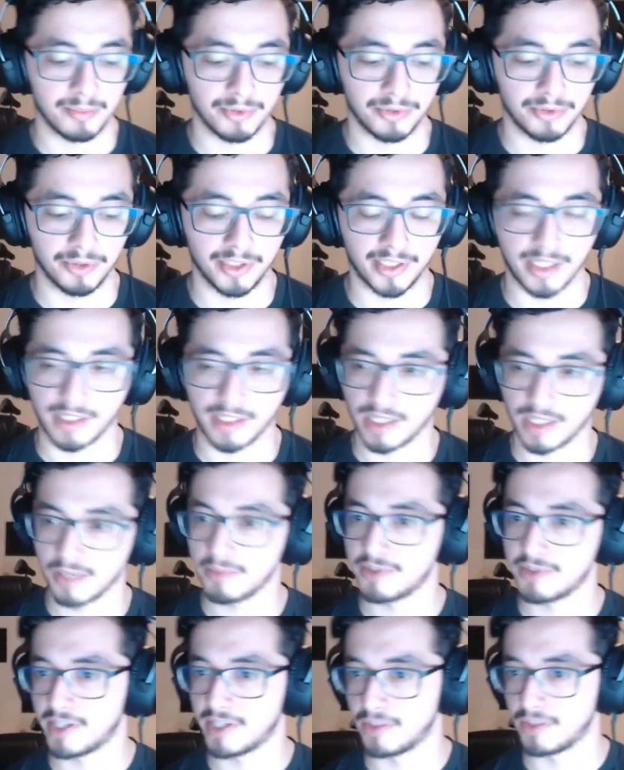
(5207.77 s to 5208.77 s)
So, in Game
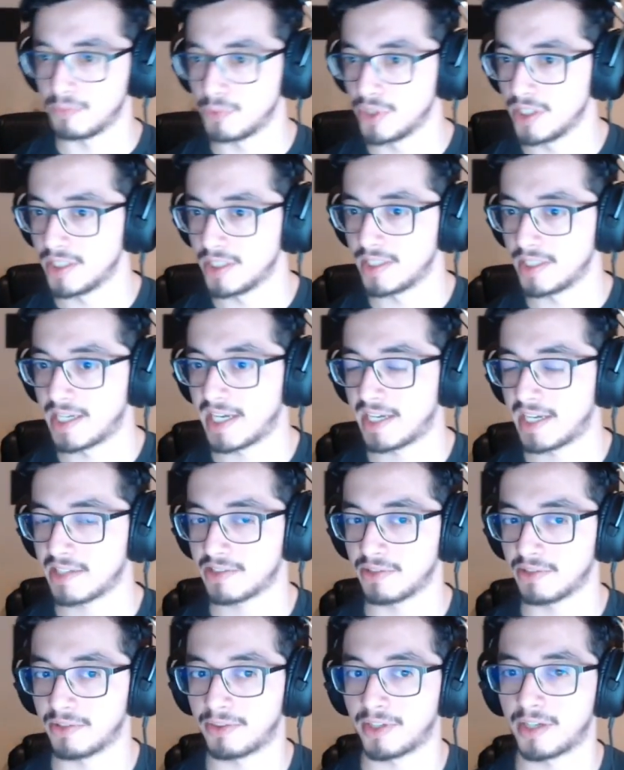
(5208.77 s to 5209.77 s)
Design 1, I
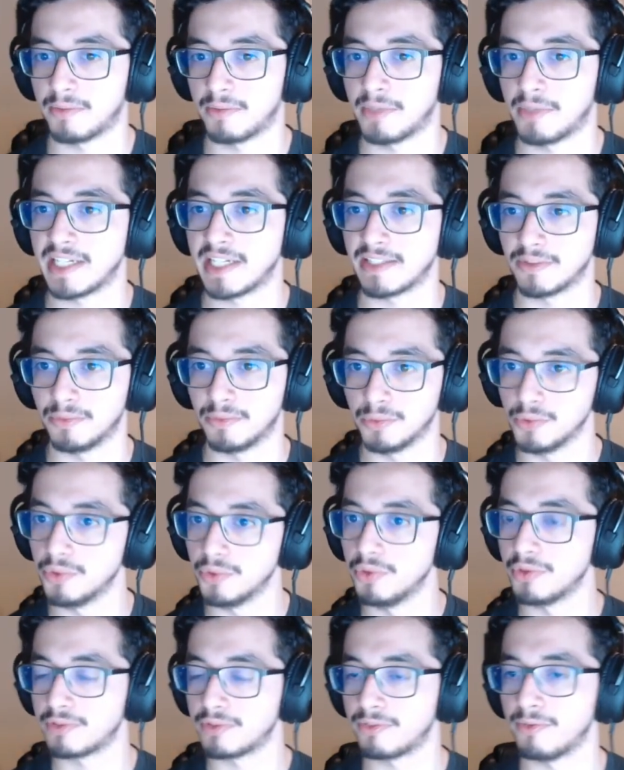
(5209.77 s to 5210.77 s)
actually thought writing the
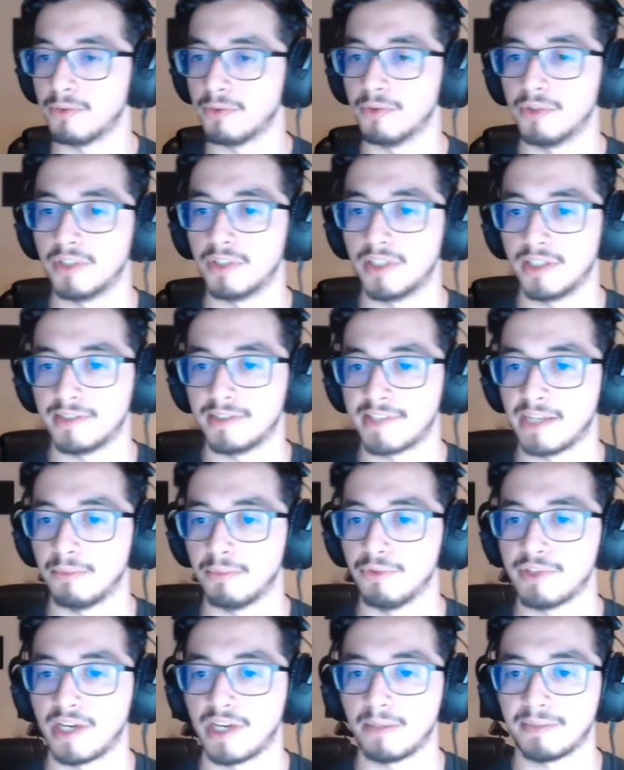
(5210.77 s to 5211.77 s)
rules for a
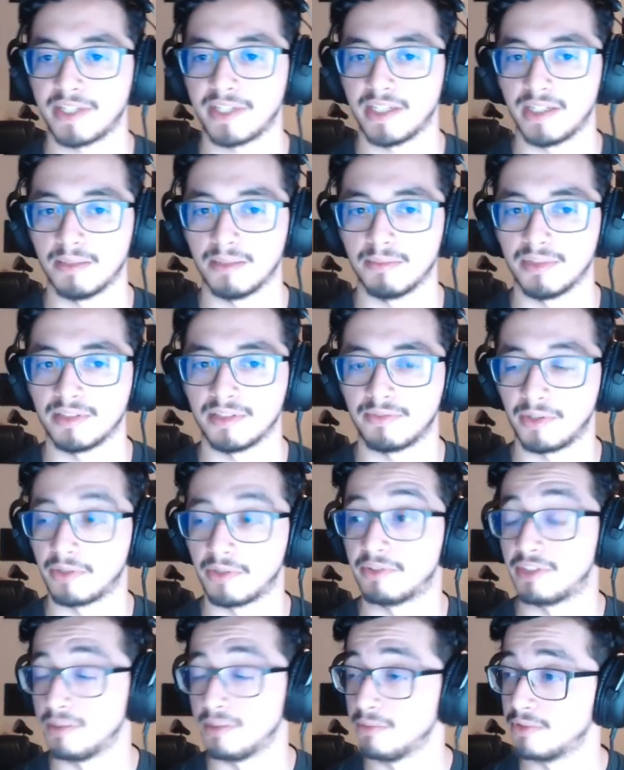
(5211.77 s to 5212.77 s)
tabletop game is very
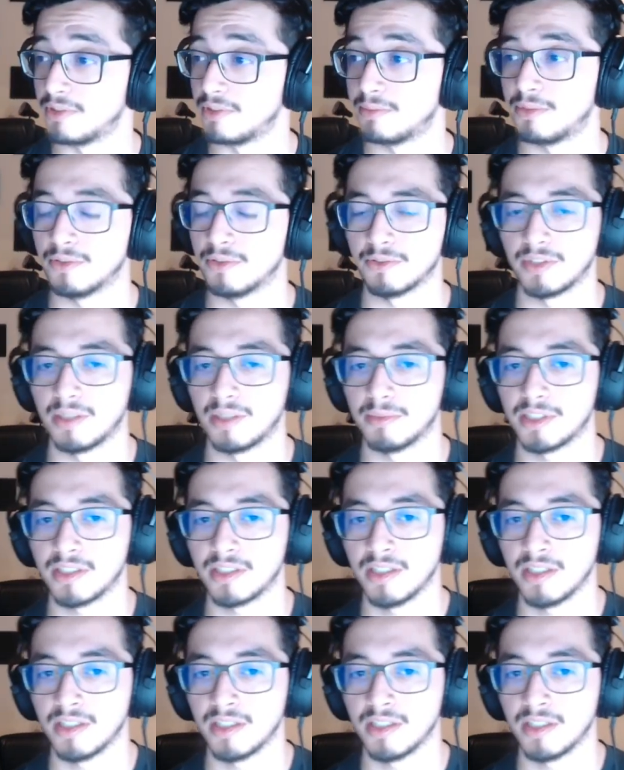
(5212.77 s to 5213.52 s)
similar to programming.